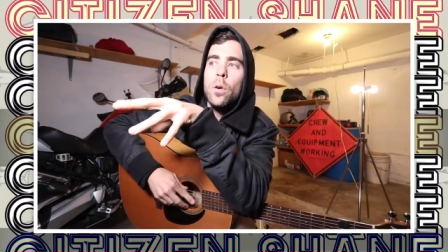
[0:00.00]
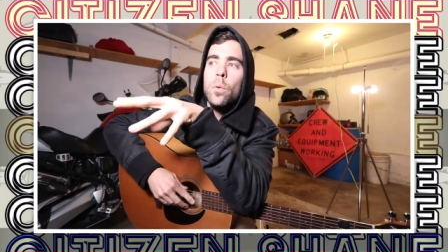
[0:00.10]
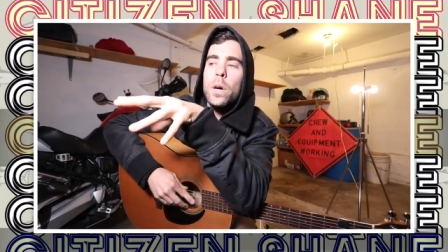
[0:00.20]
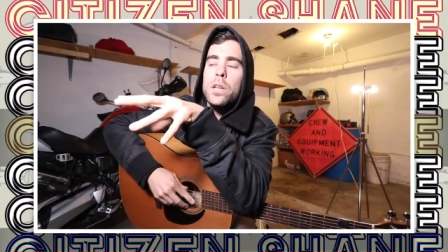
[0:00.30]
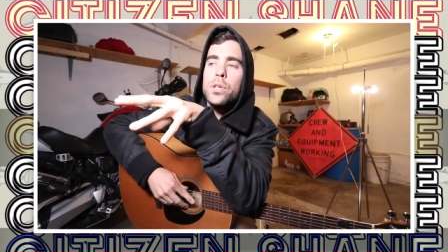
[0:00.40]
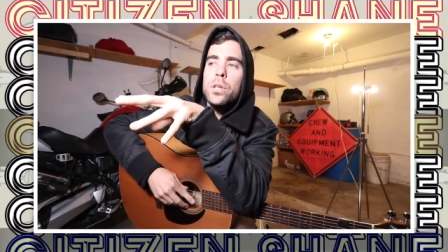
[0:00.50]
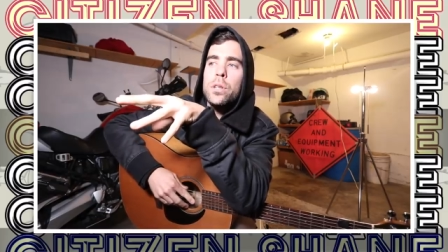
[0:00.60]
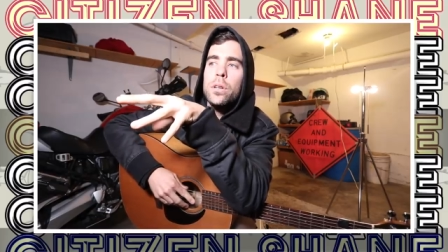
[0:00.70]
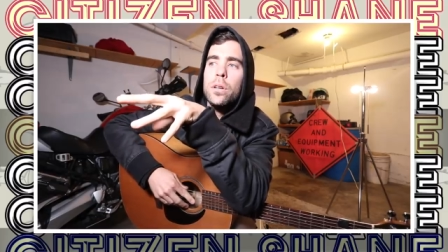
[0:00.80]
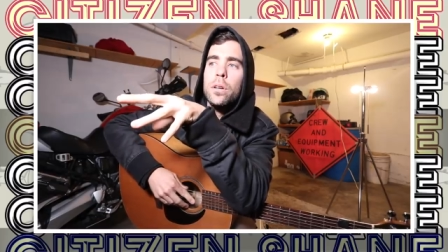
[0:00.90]

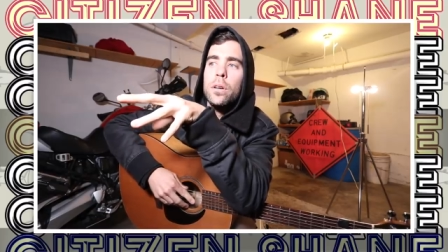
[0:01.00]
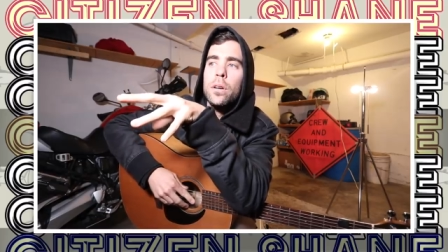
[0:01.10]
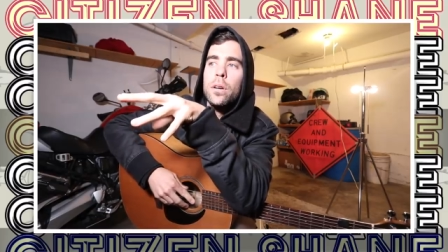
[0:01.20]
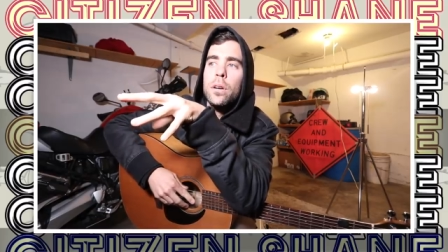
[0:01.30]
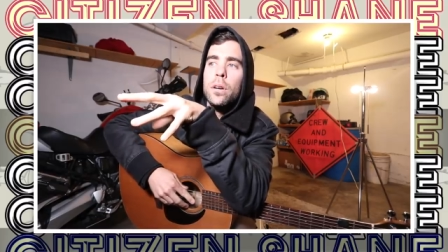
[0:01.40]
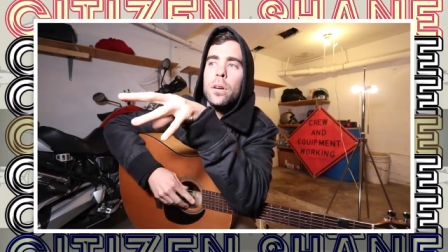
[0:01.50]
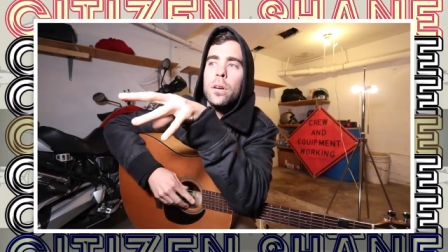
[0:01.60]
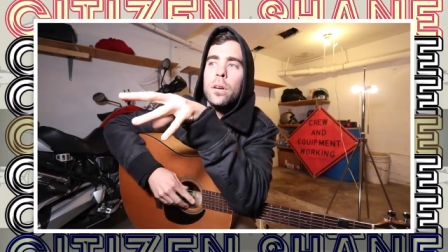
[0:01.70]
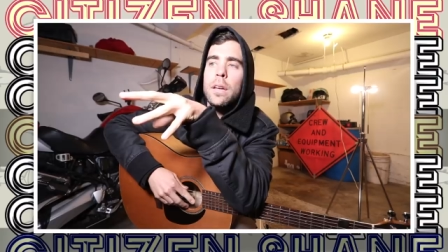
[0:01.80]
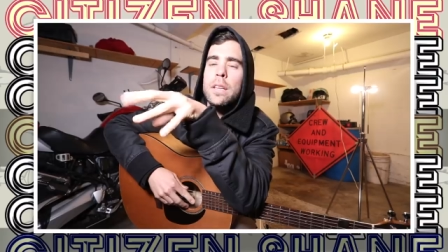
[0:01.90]
which
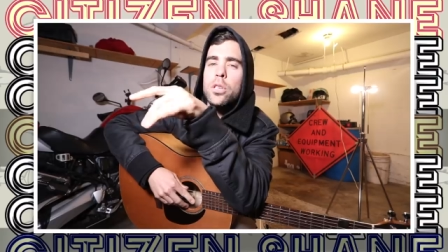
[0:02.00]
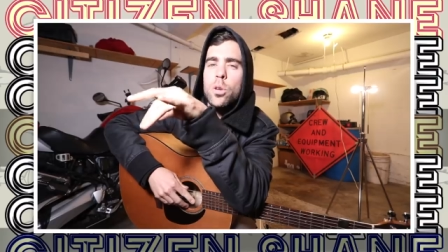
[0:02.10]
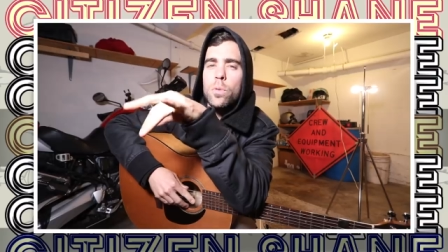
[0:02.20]
is